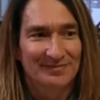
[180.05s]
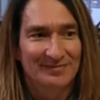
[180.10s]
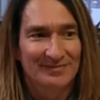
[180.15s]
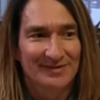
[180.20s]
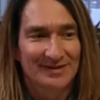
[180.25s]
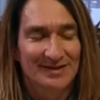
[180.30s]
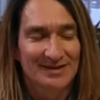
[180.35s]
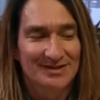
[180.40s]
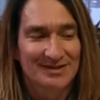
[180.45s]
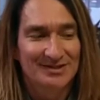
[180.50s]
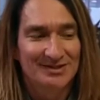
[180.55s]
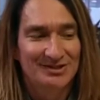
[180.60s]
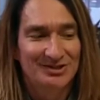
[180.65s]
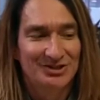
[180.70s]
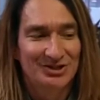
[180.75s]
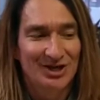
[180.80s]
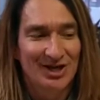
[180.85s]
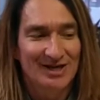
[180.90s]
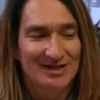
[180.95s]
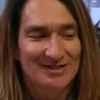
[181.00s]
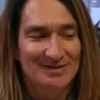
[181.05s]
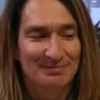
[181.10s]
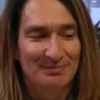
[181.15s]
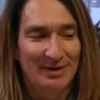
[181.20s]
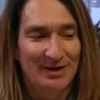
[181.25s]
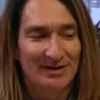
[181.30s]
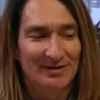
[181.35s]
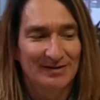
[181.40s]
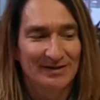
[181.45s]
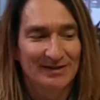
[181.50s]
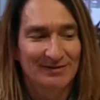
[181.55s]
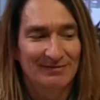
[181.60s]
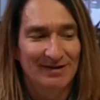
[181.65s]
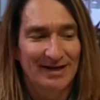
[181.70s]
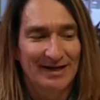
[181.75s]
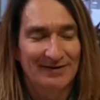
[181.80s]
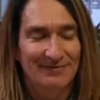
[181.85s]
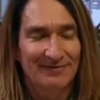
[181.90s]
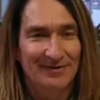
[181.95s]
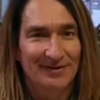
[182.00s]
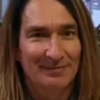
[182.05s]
It's just barely ready for the